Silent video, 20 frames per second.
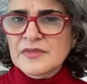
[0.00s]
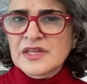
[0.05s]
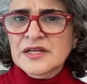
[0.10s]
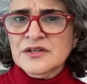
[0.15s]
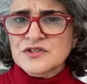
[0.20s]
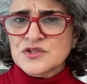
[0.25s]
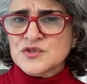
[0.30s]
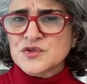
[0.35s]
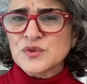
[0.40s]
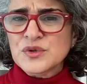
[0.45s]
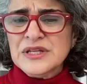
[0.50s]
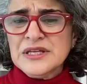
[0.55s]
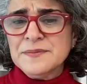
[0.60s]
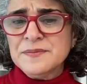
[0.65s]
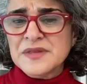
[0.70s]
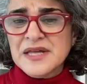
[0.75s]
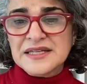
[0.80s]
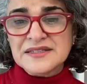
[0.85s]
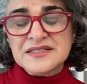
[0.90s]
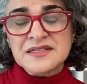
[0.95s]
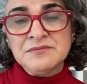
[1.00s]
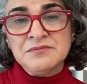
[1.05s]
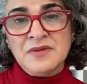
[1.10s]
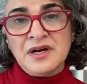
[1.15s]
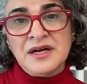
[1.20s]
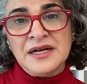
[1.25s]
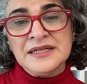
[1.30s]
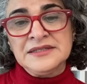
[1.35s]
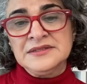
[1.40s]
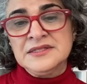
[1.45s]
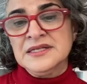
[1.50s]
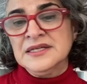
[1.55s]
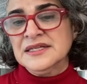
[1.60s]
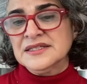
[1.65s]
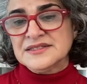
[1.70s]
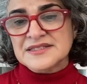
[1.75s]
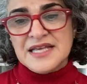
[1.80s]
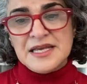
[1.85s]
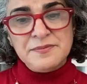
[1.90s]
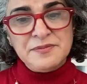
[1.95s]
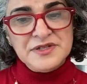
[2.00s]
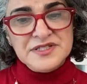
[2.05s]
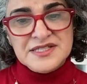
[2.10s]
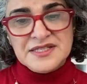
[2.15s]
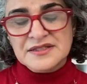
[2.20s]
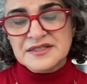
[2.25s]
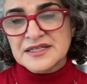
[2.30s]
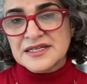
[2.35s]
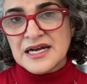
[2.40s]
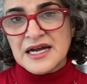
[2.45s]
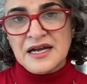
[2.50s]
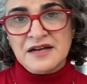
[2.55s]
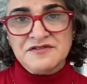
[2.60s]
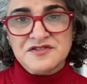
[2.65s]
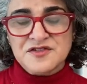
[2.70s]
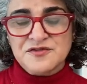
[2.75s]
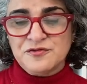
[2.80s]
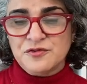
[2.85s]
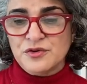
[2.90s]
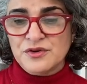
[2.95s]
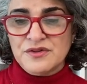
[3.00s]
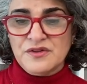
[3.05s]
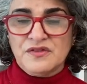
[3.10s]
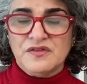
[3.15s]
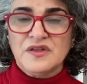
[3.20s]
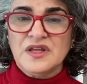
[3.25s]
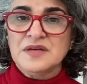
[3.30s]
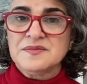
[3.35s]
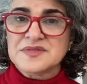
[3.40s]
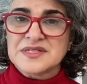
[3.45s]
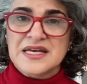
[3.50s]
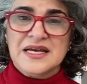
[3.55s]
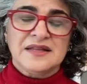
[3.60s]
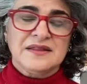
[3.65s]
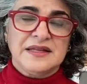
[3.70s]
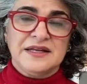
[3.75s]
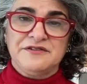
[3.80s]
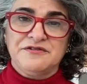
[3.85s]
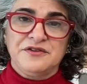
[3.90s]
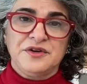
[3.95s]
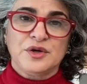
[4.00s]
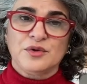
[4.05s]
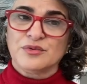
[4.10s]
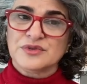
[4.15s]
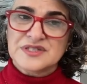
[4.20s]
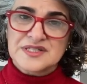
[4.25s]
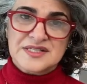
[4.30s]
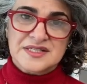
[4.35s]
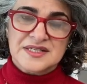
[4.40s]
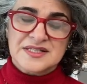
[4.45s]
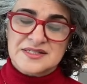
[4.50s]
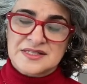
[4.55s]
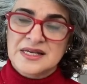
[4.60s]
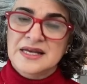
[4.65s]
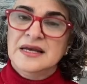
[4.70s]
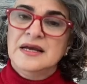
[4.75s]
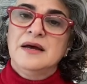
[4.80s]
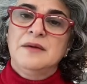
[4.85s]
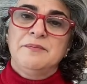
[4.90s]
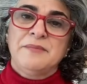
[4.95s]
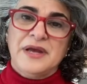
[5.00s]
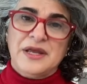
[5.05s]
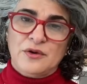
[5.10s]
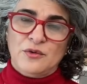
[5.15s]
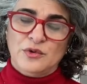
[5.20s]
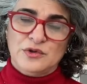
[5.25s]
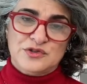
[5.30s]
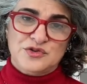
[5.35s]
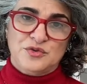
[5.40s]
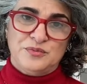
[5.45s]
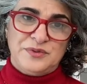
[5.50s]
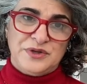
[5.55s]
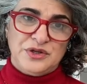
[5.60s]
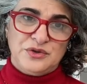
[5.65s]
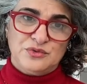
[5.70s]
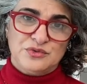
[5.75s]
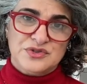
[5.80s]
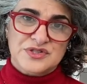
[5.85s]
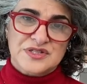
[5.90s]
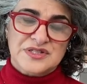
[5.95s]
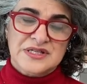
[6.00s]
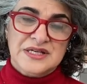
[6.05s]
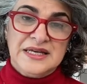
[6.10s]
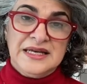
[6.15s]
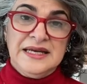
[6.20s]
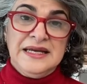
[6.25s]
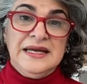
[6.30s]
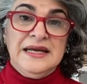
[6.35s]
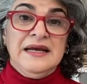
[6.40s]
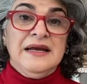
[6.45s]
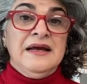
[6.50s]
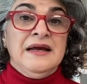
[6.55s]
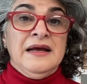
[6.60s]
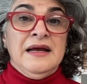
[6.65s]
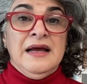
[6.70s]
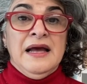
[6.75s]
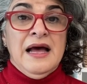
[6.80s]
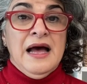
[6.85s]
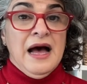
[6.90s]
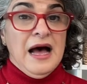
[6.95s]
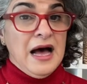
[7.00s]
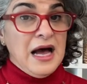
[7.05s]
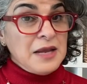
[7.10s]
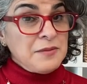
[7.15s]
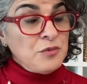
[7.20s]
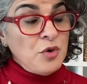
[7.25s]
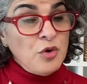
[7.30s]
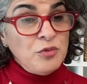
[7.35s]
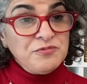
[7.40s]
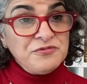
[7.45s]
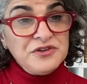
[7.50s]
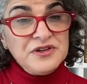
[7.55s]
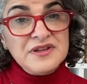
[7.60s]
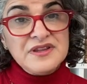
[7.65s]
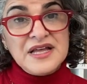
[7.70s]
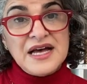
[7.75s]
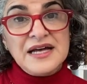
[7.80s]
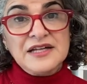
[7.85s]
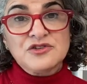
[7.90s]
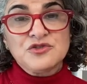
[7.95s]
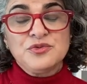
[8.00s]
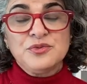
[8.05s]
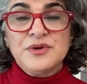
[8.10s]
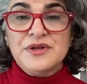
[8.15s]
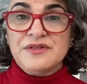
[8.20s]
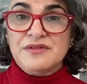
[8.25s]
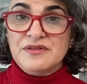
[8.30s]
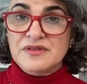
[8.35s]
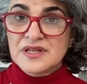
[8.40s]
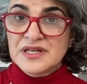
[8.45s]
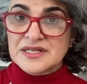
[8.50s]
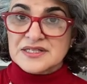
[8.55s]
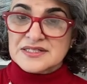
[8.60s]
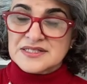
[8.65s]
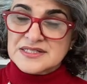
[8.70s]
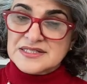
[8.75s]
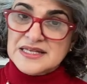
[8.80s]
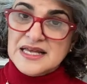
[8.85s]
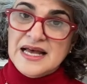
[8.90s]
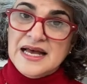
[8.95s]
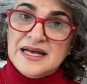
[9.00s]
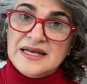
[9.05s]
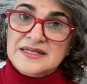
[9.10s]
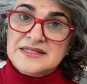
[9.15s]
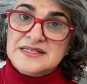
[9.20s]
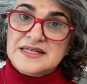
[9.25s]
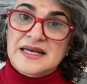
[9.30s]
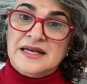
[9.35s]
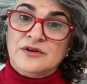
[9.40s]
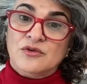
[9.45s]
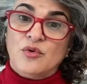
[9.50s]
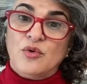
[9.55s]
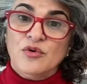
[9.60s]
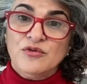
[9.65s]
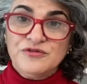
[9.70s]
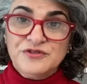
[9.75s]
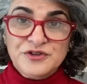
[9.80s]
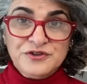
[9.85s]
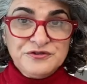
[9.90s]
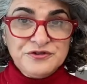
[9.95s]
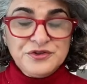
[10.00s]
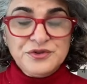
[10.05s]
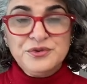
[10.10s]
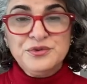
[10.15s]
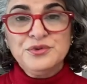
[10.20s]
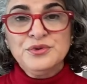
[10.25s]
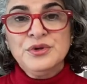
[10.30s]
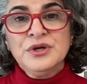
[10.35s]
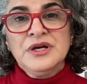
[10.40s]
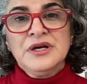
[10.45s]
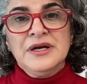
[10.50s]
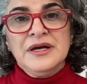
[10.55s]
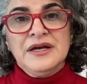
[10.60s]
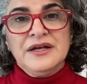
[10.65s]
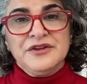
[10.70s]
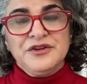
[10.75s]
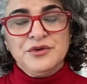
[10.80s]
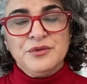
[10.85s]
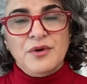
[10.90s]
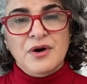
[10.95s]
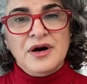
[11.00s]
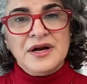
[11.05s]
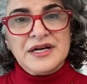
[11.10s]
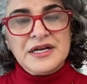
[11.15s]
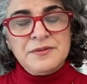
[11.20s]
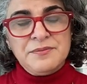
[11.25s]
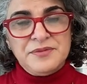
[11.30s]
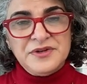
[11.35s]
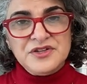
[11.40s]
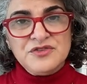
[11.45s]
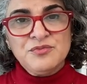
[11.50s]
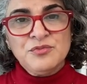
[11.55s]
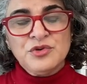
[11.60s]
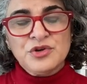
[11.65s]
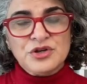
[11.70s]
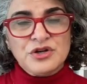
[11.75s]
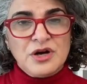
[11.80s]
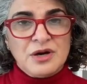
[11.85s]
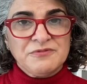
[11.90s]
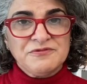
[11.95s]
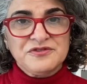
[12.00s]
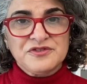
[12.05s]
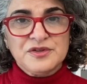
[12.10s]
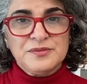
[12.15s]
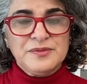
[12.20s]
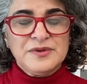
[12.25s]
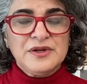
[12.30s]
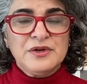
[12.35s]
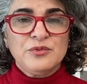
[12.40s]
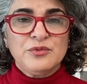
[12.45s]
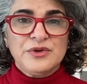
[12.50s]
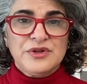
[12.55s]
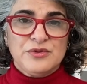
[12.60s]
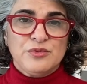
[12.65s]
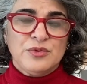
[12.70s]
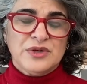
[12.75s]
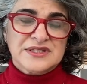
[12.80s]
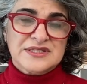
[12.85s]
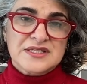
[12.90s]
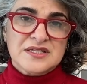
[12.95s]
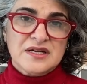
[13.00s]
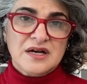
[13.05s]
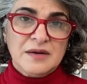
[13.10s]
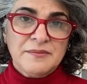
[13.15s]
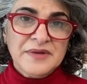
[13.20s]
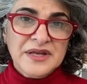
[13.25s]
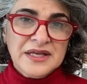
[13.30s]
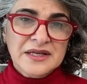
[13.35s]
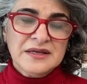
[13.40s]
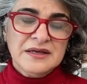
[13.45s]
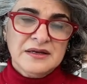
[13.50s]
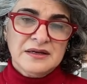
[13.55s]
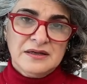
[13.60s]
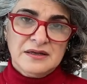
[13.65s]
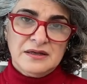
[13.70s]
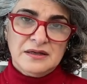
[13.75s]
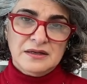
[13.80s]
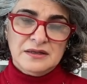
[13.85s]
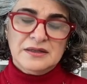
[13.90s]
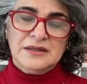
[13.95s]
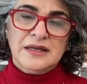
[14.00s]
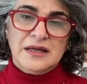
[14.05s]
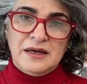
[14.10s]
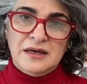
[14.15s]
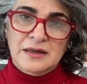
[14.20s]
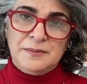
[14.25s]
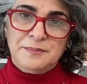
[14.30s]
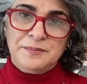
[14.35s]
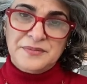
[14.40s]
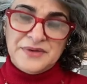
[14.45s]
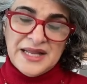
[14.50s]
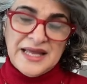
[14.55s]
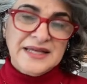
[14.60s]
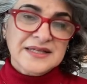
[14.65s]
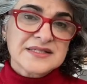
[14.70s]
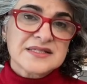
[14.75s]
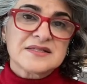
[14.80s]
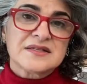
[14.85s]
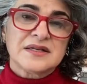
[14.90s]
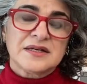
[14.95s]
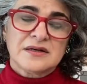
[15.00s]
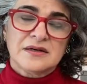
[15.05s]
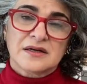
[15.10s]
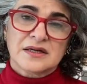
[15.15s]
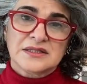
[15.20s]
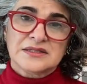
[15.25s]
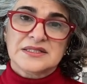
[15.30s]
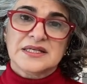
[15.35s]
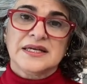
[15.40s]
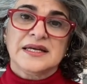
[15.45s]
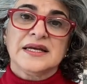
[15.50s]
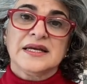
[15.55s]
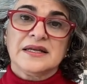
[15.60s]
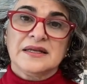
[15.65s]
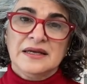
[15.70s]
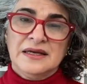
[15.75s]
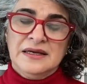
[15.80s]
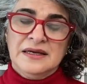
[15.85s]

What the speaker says: So keep that in mind. Tables and graphs for the themes and their frequencies may also be used. I'm hopeful that with this as an overview, you are a bit more comfortable with what's coming up next regarding